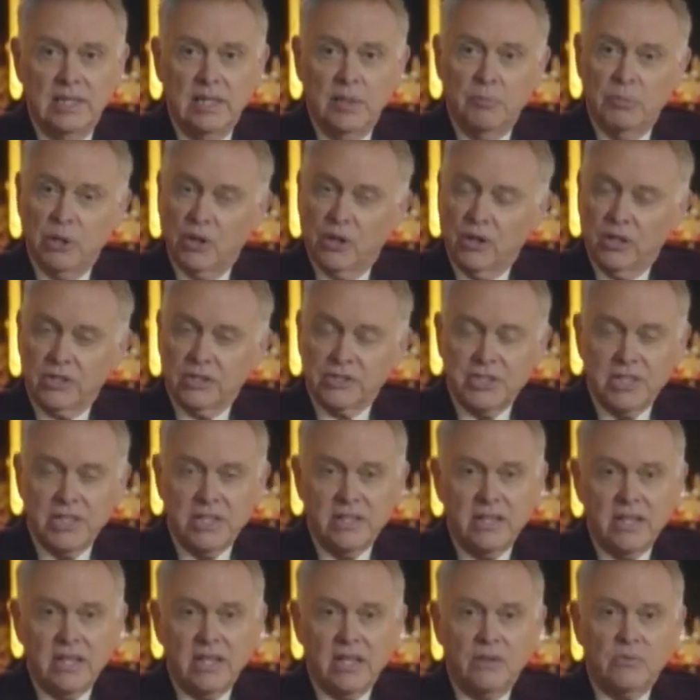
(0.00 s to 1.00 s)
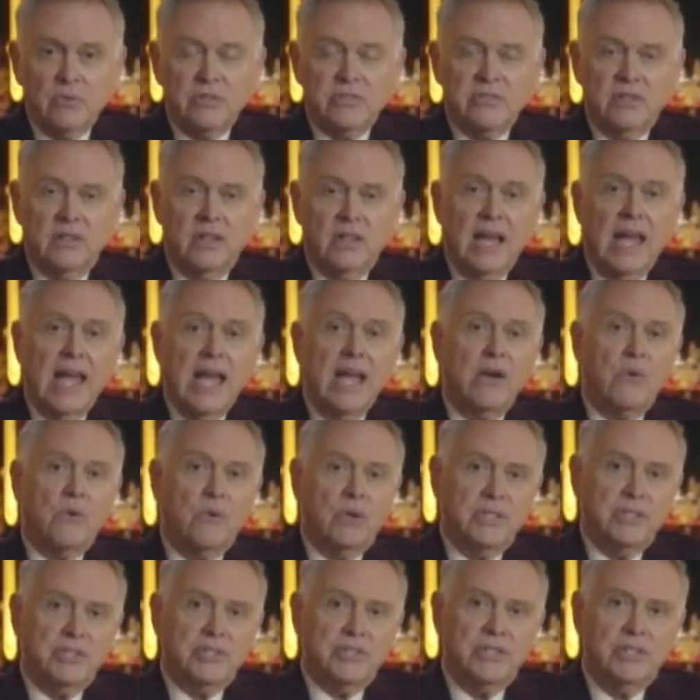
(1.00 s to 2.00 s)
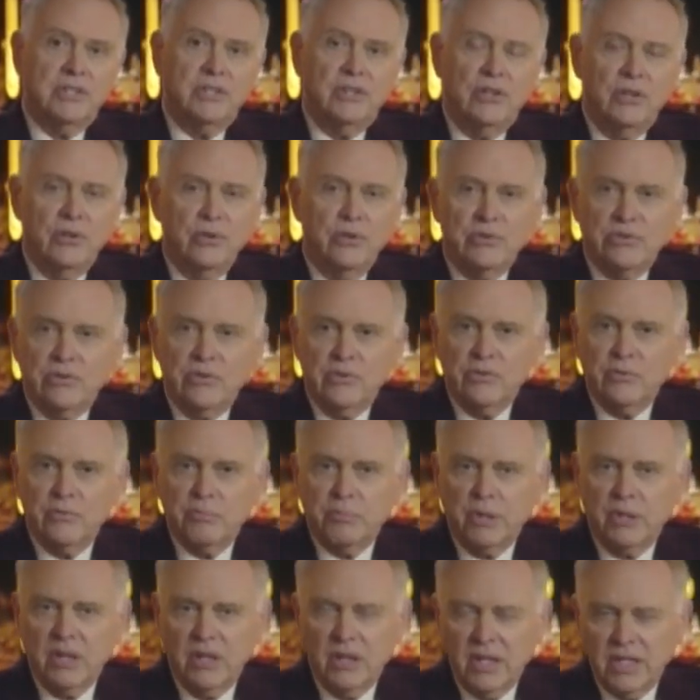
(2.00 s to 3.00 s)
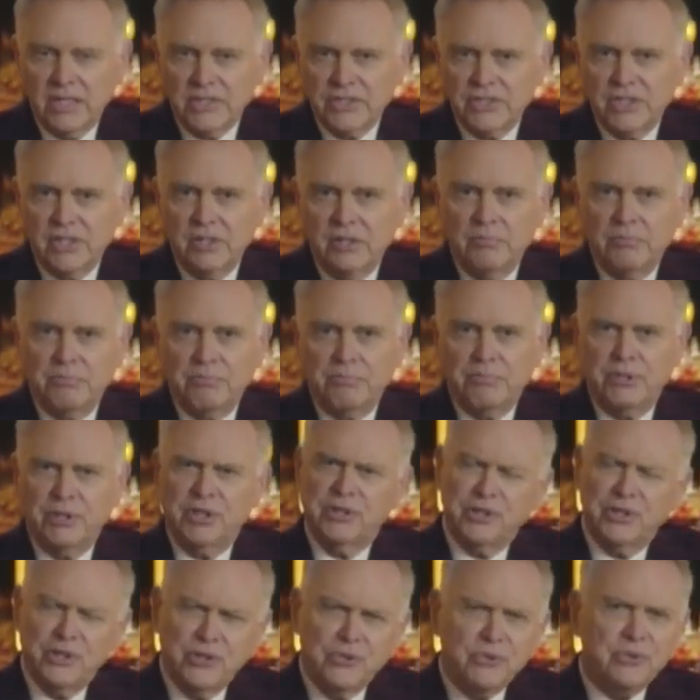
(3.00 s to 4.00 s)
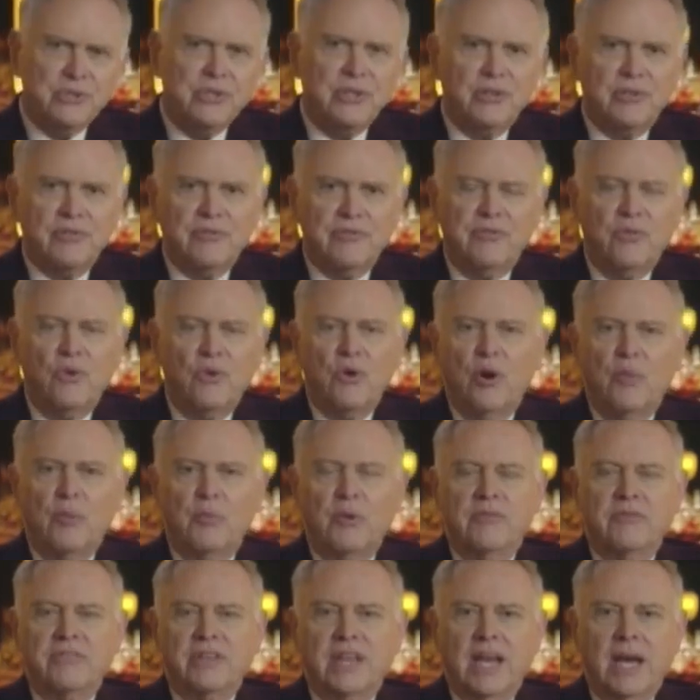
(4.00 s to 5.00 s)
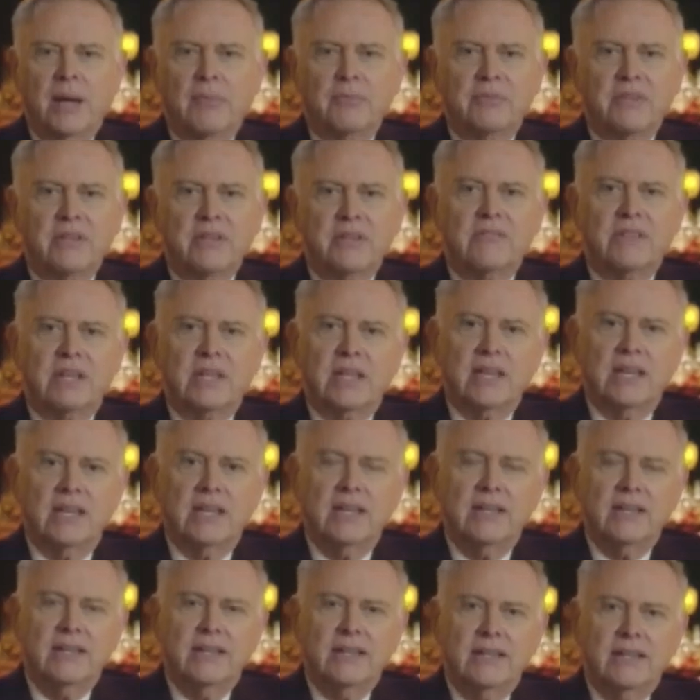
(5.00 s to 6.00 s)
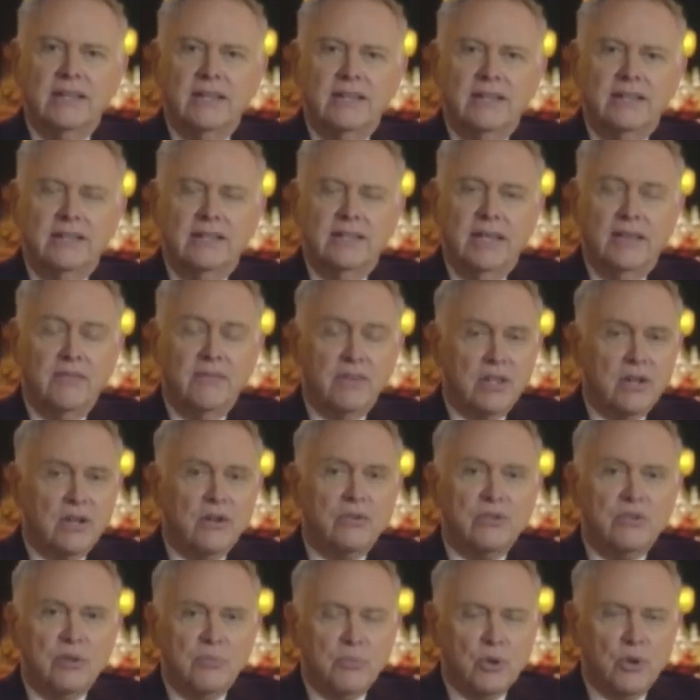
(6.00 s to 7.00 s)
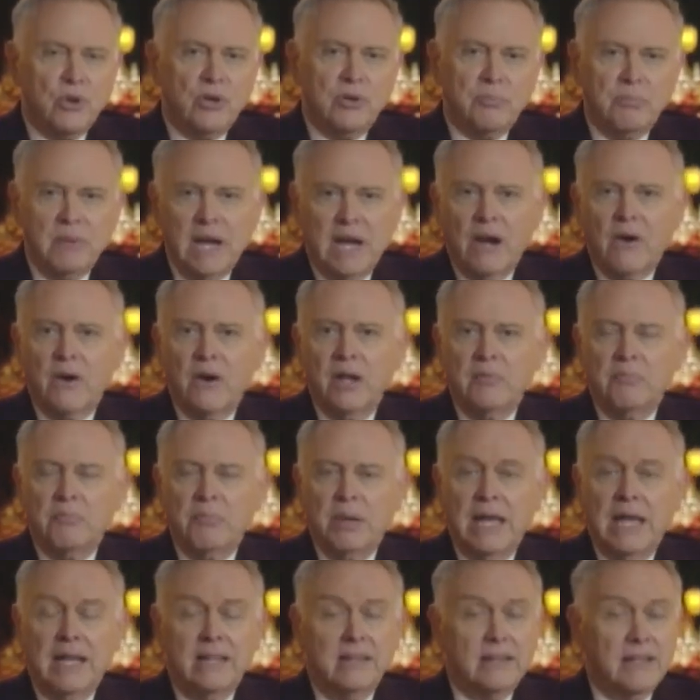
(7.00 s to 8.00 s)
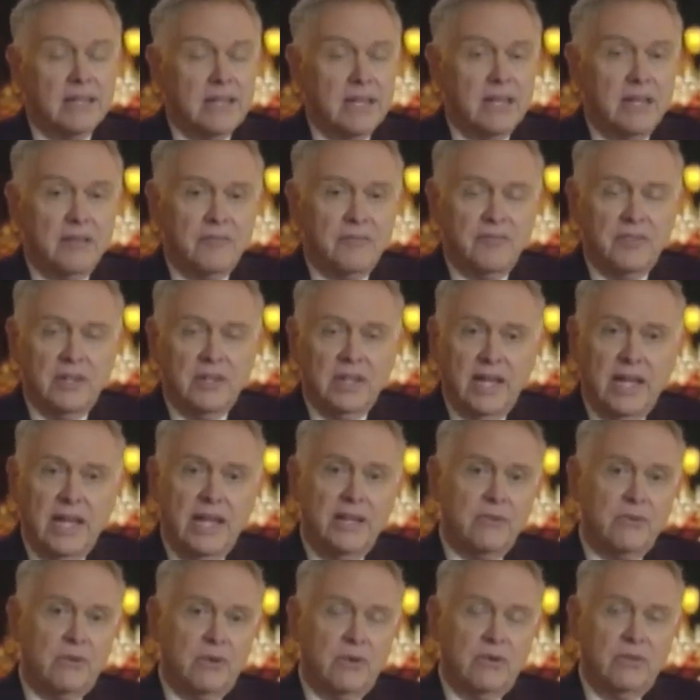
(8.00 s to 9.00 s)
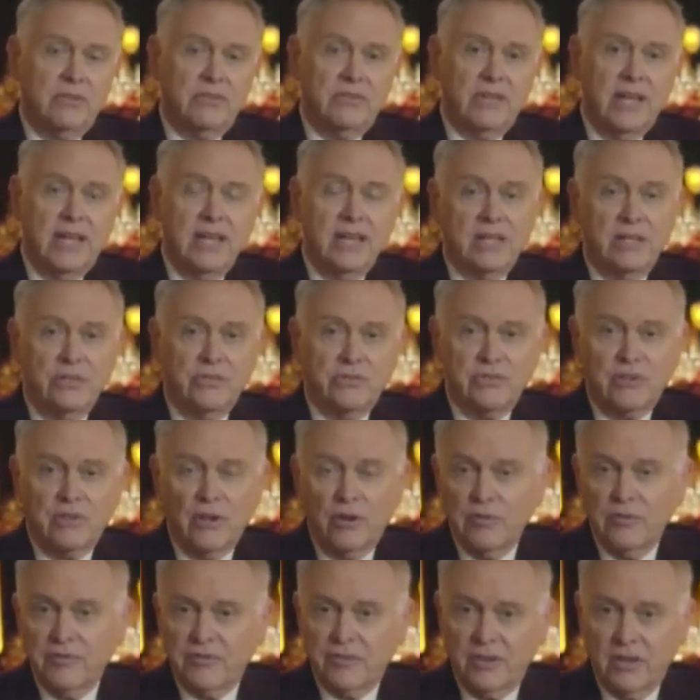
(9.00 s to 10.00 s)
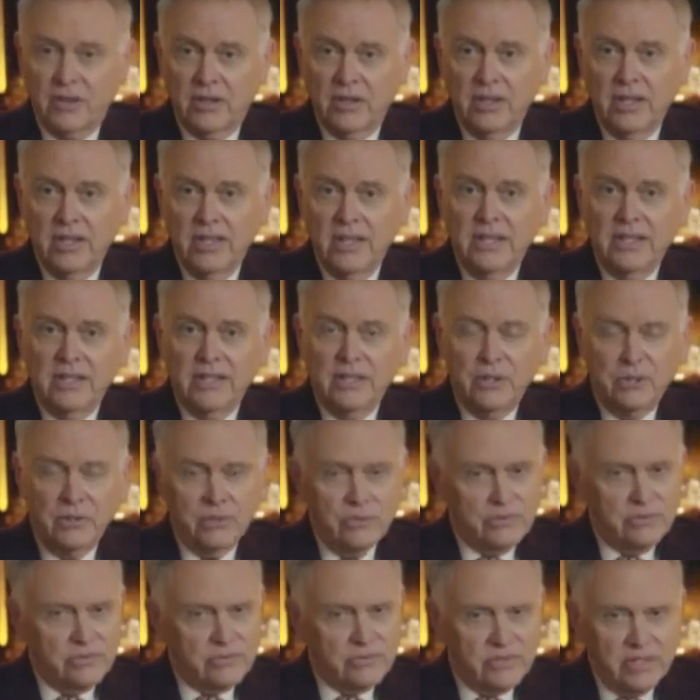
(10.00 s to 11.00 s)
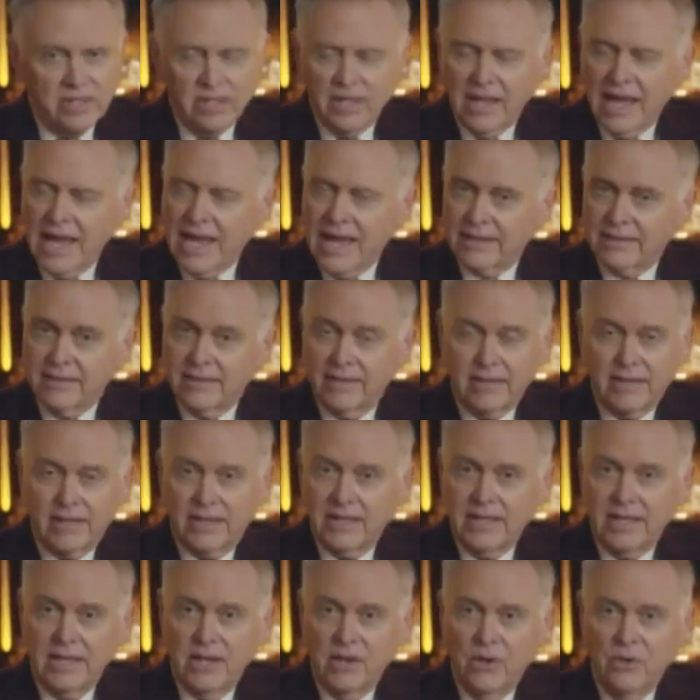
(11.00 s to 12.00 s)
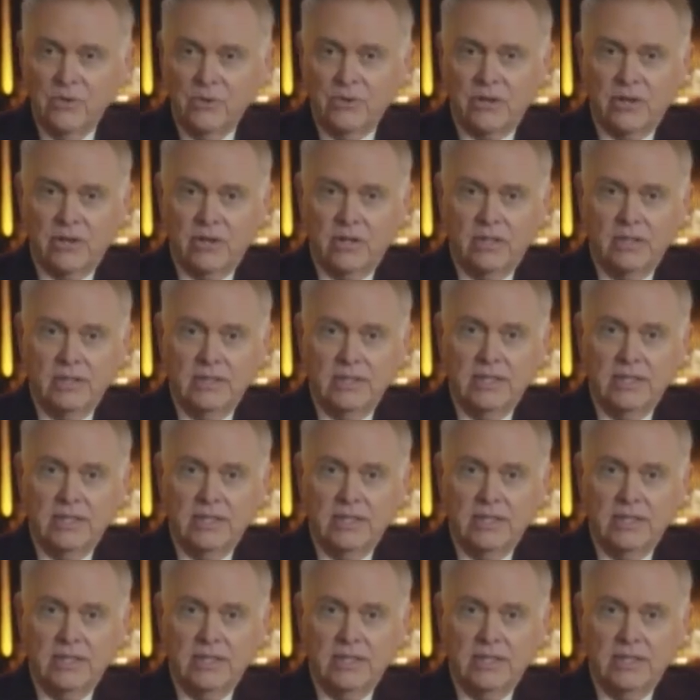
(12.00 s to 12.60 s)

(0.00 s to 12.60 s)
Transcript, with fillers: But all she did was languish in Hughes's plush and peculiar form of captivity. Even though Domergue married band-leading philanderer Teddy Stauffer, Hughes still acted like he owned her.